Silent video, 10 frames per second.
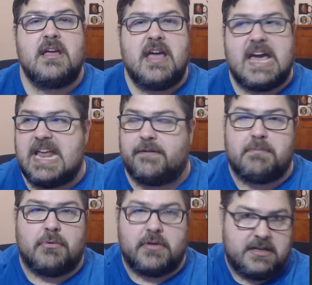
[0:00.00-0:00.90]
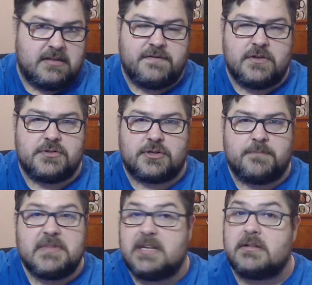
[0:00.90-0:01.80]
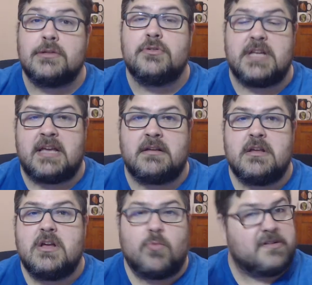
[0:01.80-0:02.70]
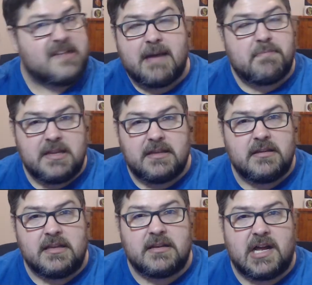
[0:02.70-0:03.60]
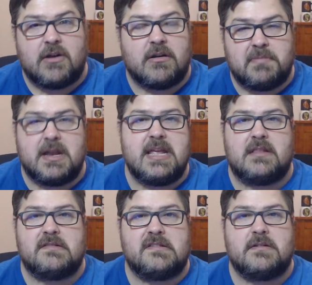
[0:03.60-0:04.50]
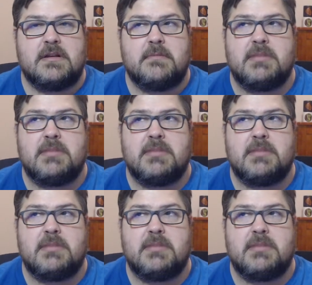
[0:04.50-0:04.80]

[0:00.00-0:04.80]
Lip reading: at every point in the future, including what's happening in our brains.